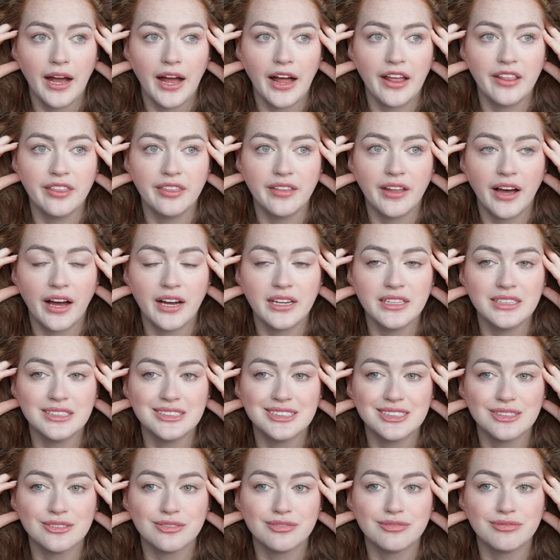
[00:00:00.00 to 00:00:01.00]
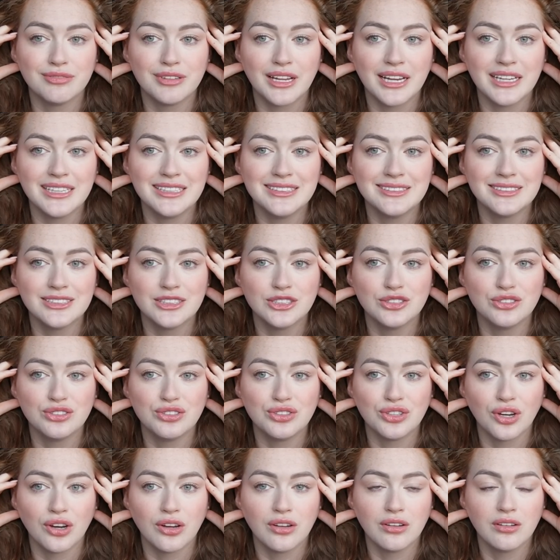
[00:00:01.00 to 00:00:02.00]
And that is the flight
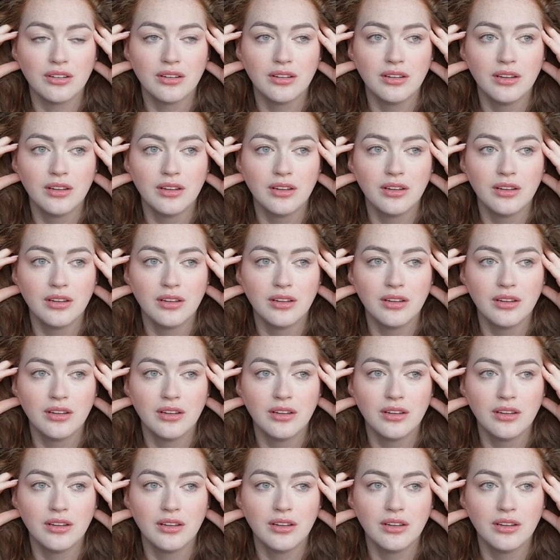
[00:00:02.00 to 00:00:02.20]
done.